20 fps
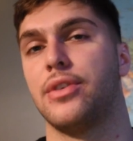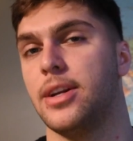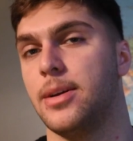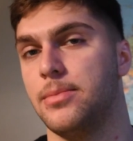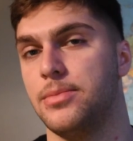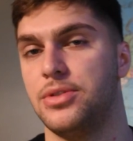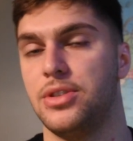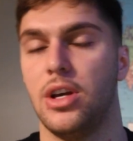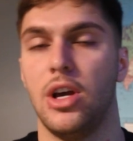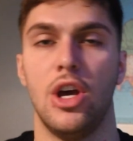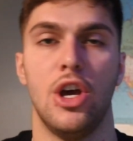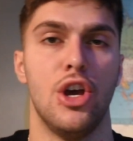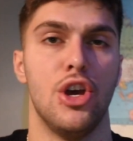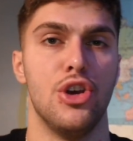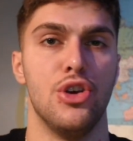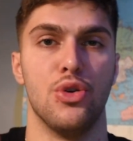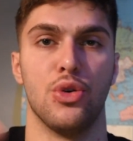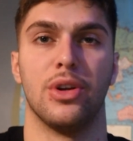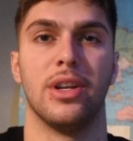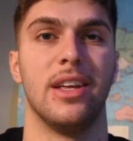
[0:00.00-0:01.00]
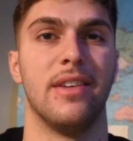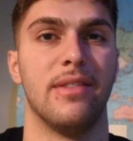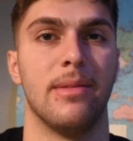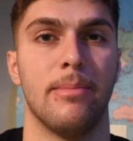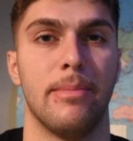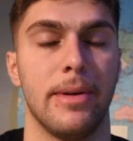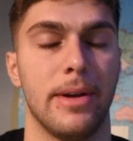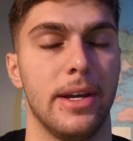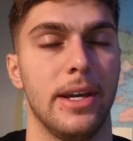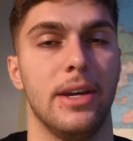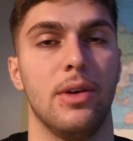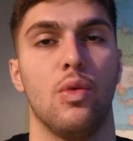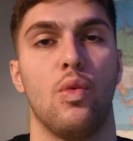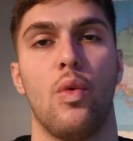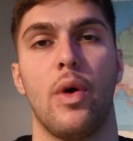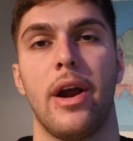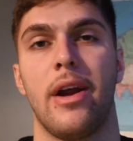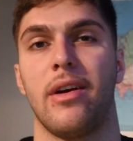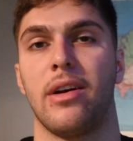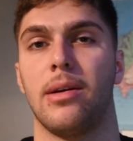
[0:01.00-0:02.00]
rims. You can even be
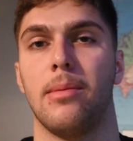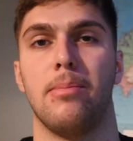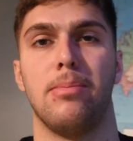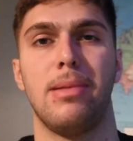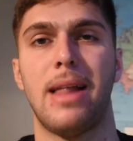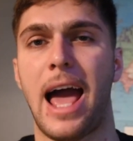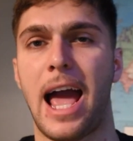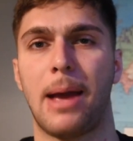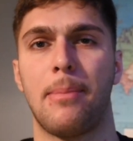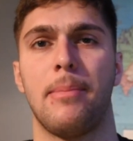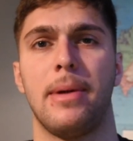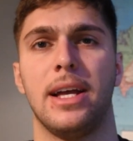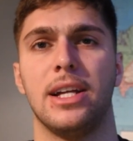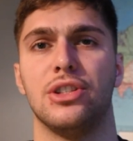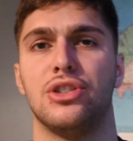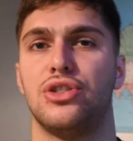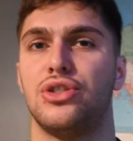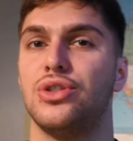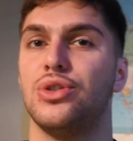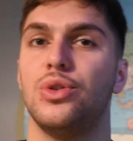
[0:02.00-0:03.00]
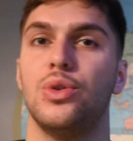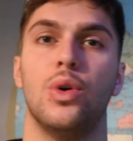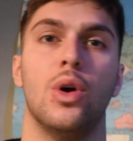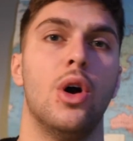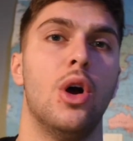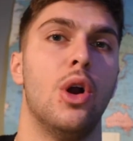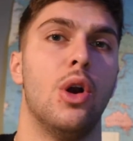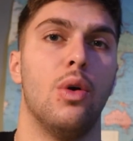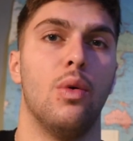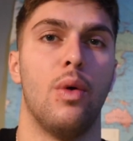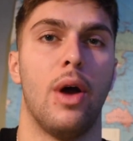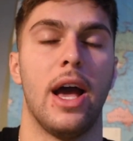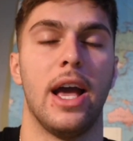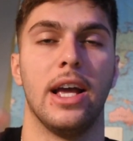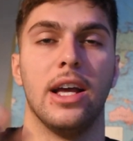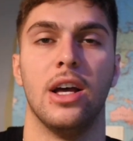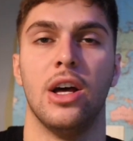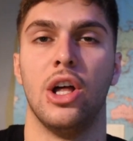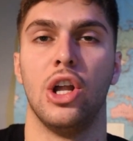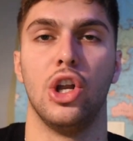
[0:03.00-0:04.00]
wearing a black man suit,
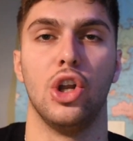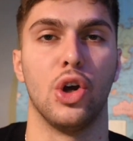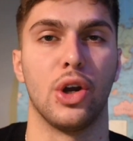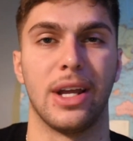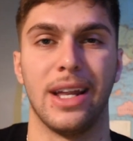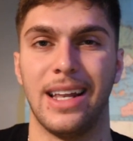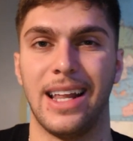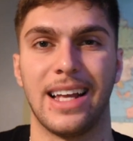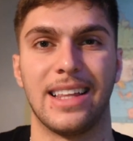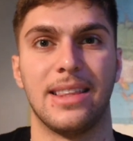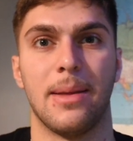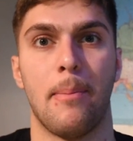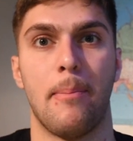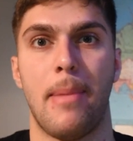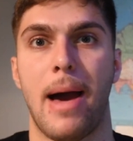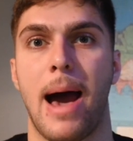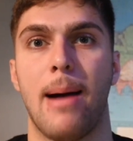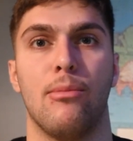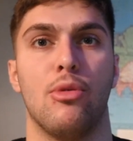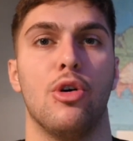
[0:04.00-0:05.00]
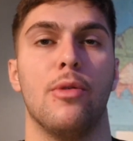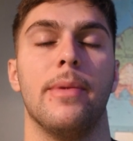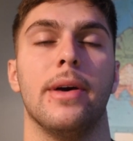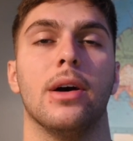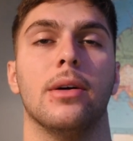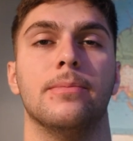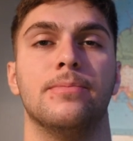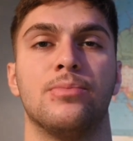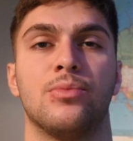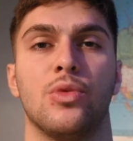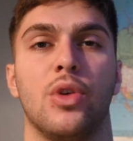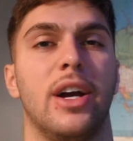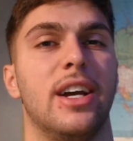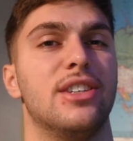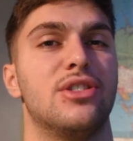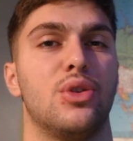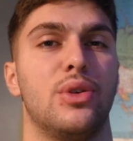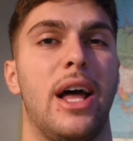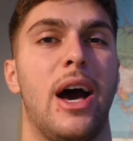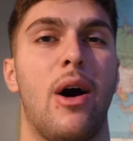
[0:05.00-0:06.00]
right? Looking like the Batmobile,
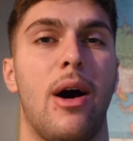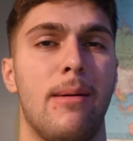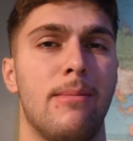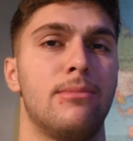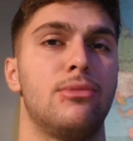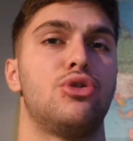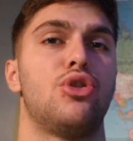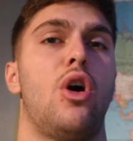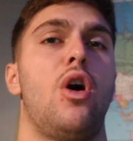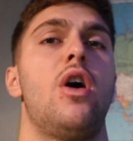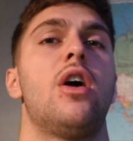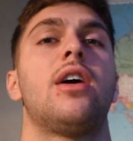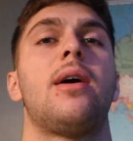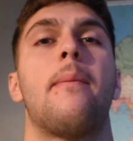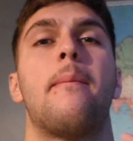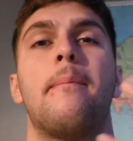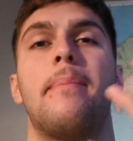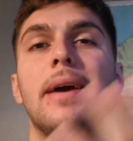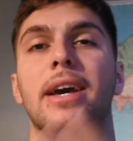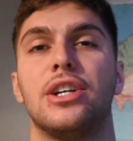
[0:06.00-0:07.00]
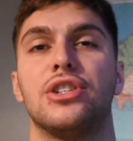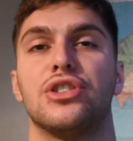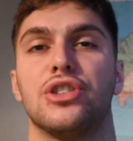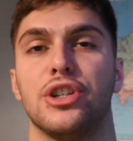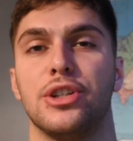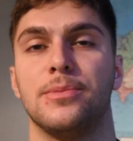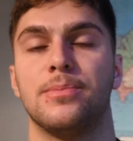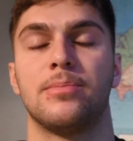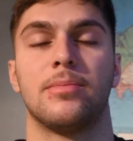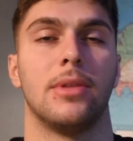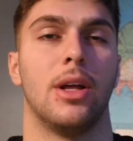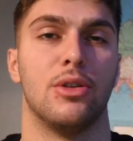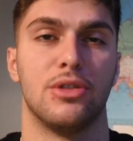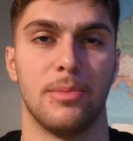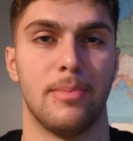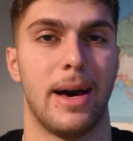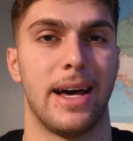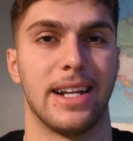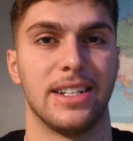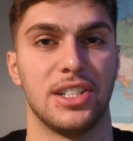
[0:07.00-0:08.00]
right? So now I'm drawing a picture. That was
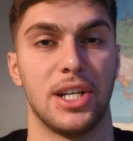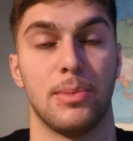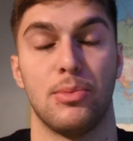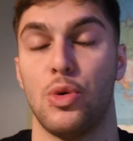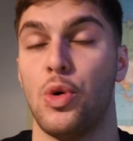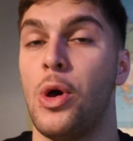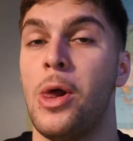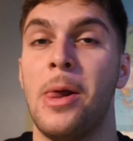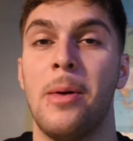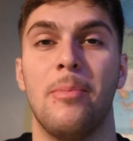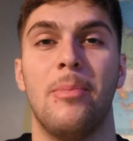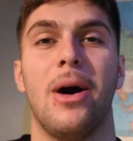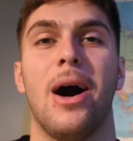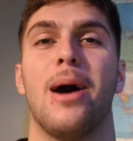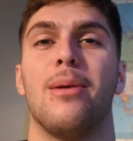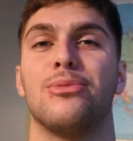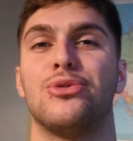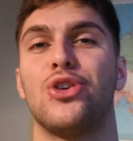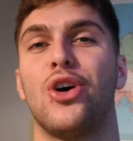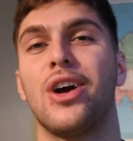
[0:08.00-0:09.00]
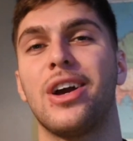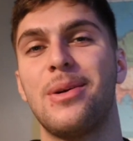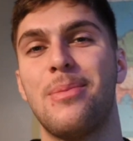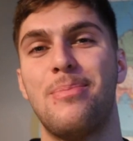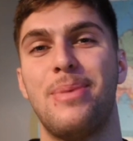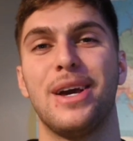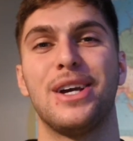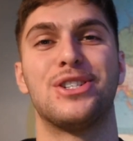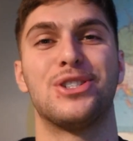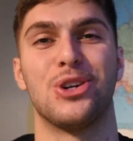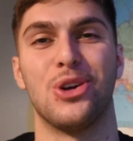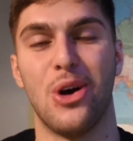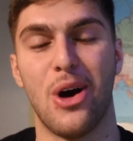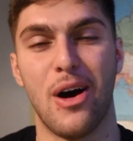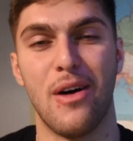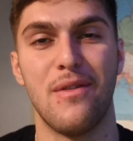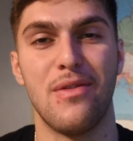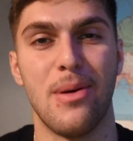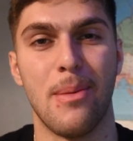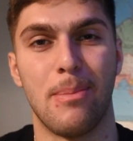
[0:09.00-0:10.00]
a bad example, but I'm drawing a picture
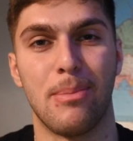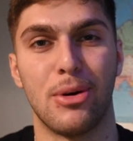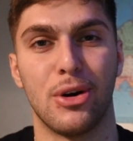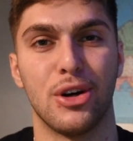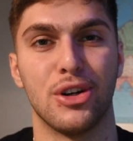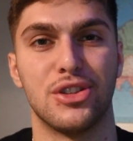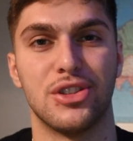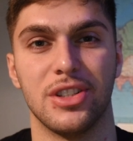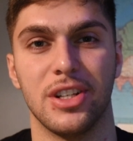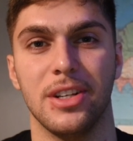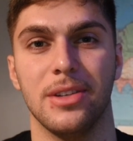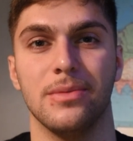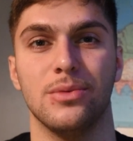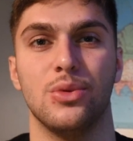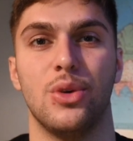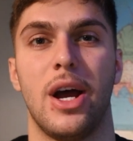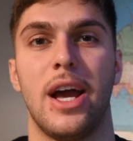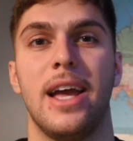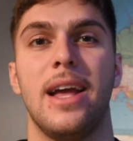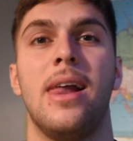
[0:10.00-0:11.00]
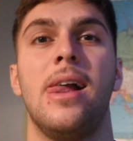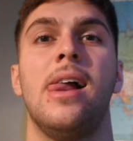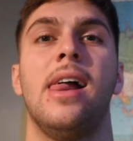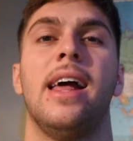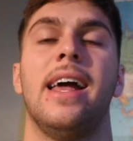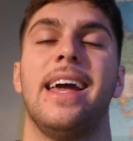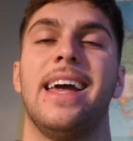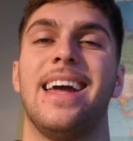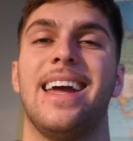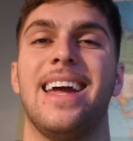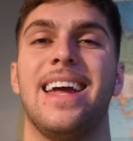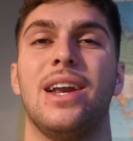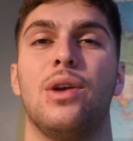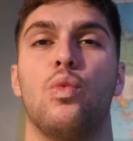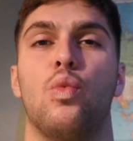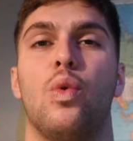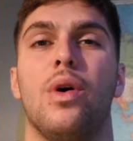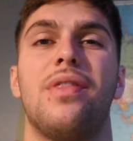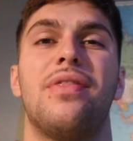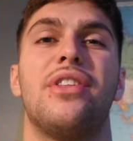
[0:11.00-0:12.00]
of the person, right?
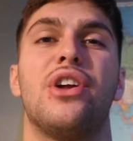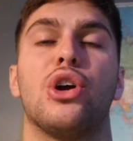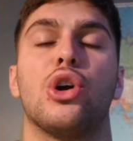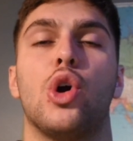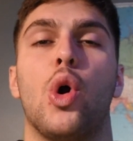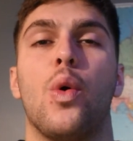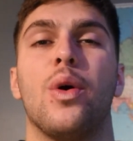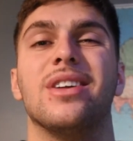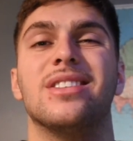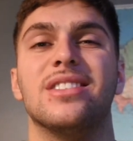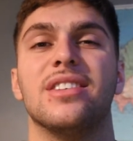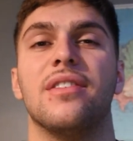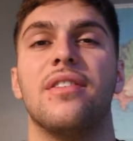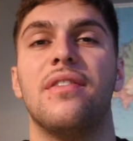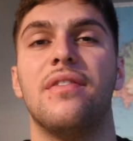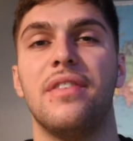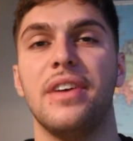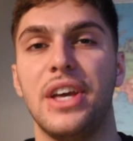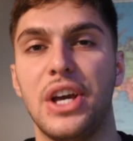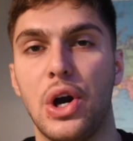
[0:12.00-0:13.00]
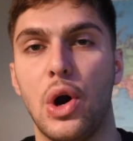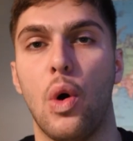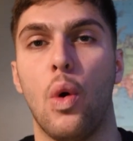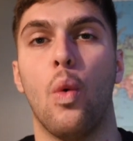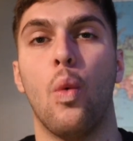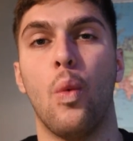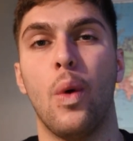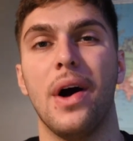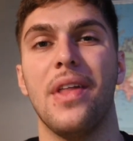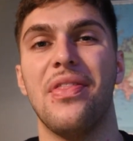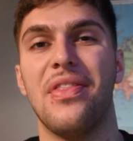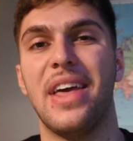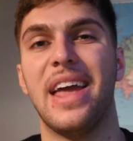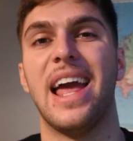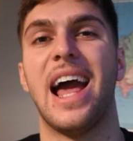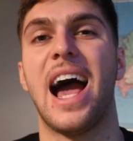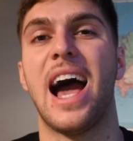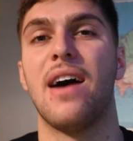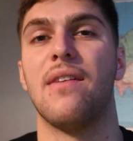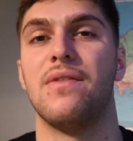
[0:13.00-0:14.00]
And what they're going to feel when
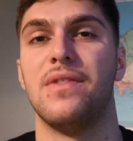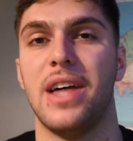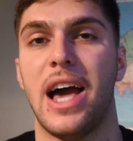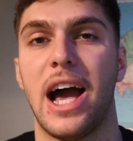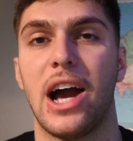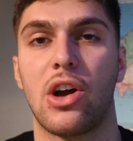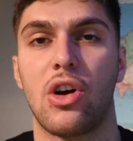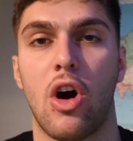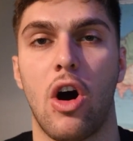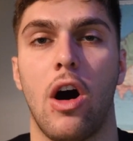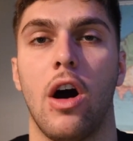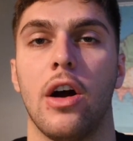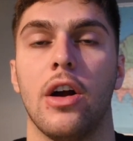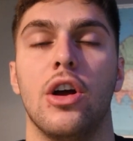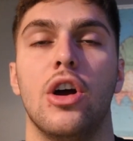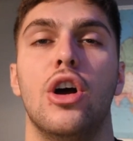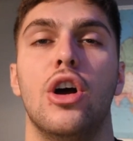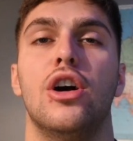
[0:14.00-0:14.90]
they have that car.